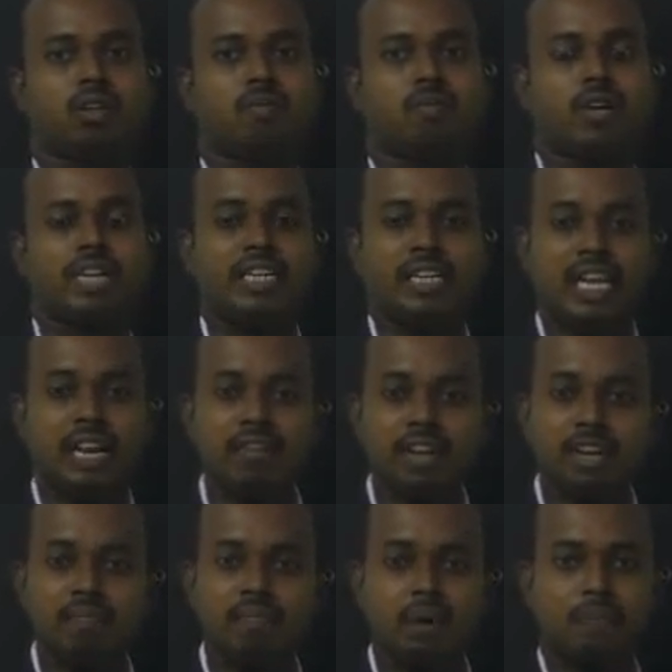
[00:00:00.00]
For
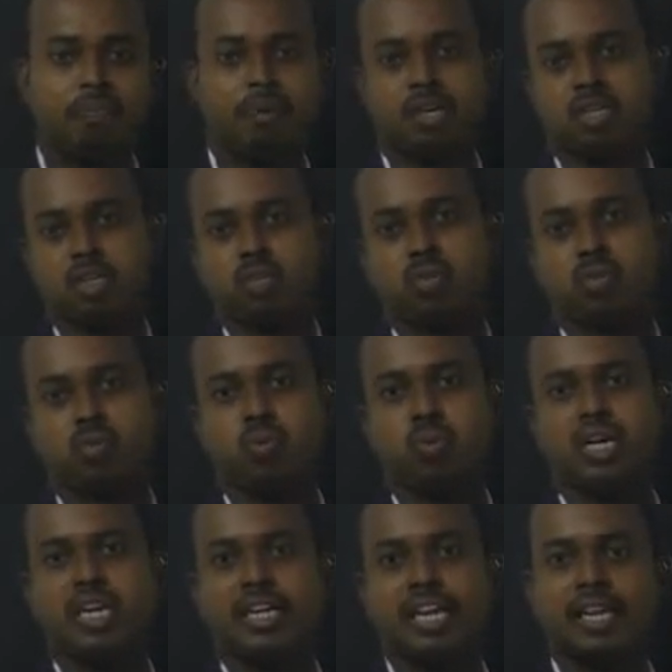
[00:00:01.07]
delivering purpose, we
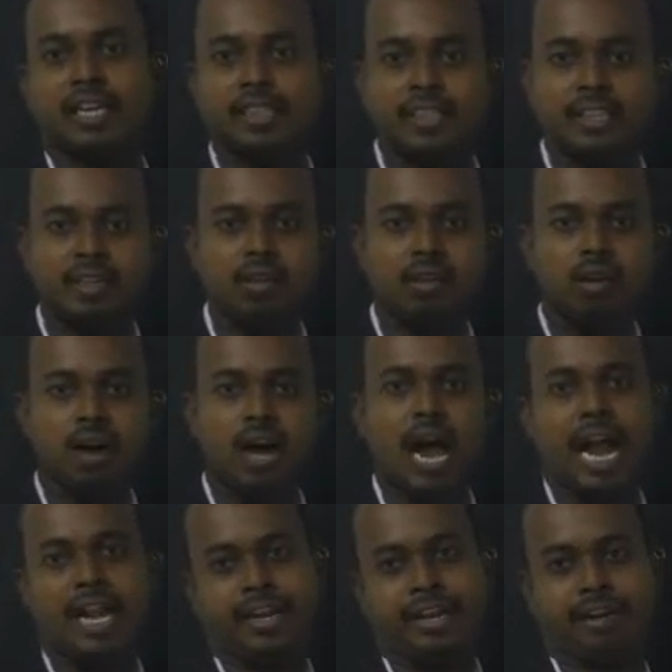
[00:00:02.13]
are taking the
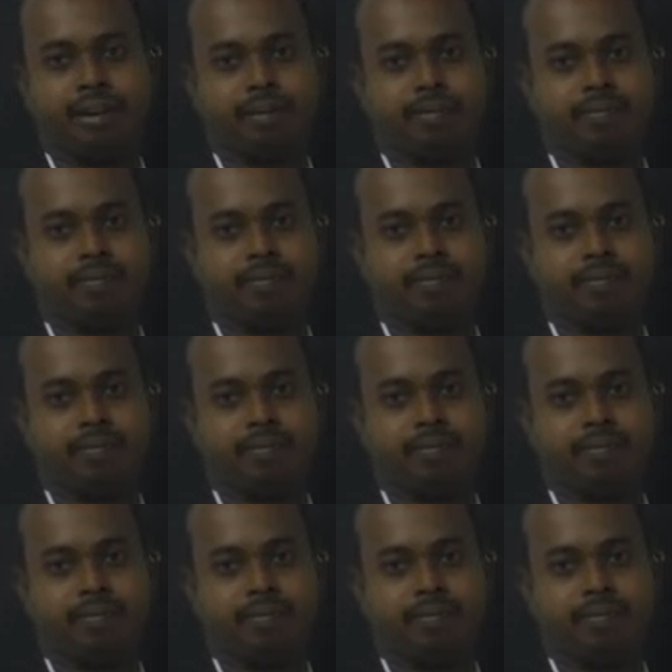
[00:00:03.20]
antenna.